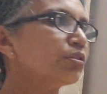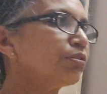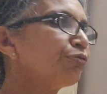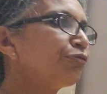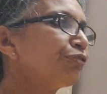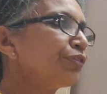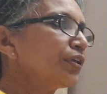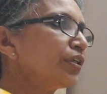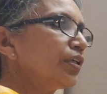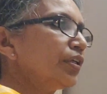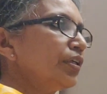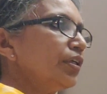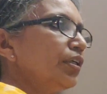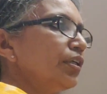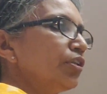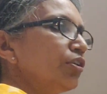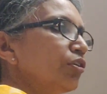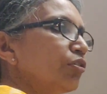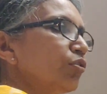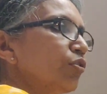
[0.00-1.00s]
into the figure
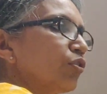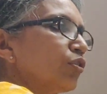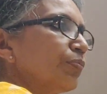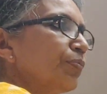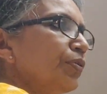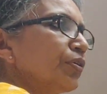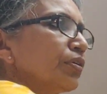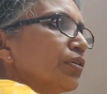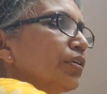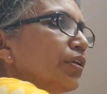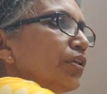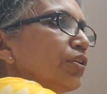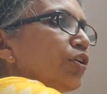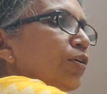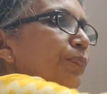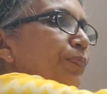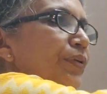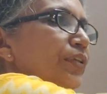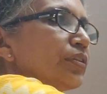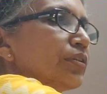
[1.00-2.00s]
in your notebook, in
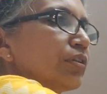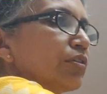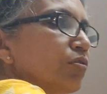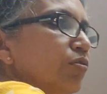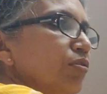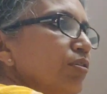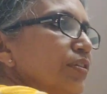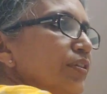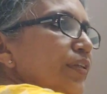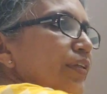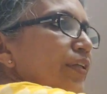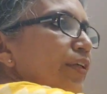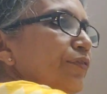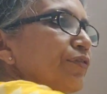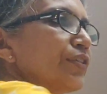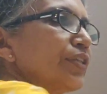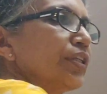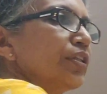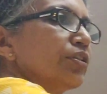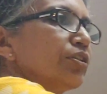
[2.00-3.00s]
your printed notes that I've
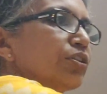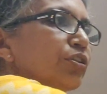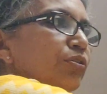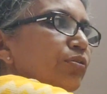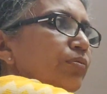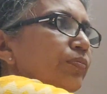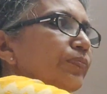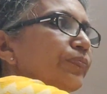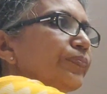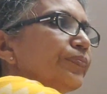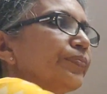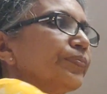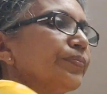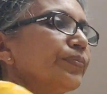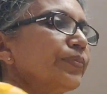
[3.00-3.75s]
sent you.